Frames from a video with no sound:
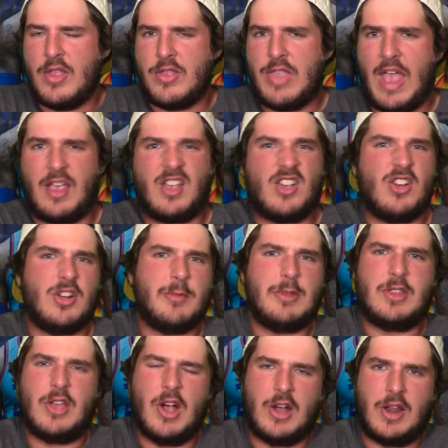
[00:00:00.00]
that could have
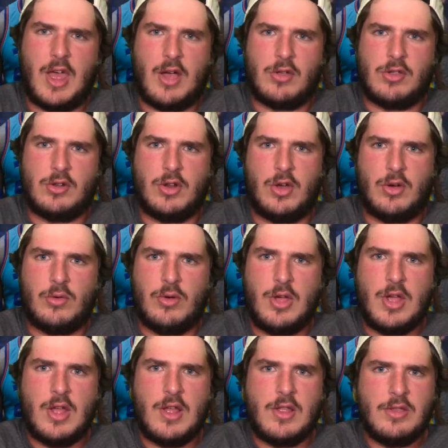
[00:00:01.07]
been cut out, you know.
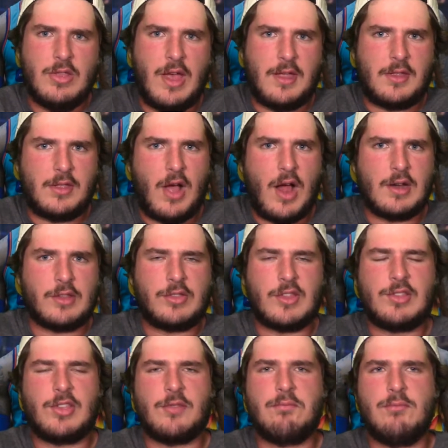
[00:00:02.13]
Like,
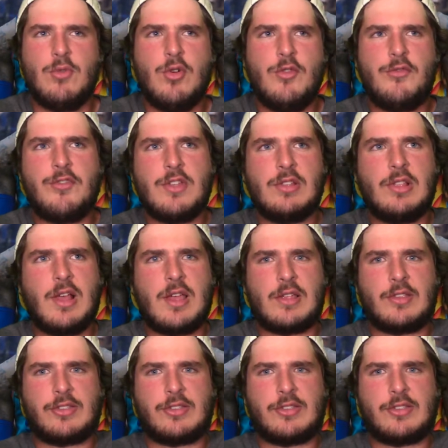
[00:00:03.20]
honestly, the movie, like,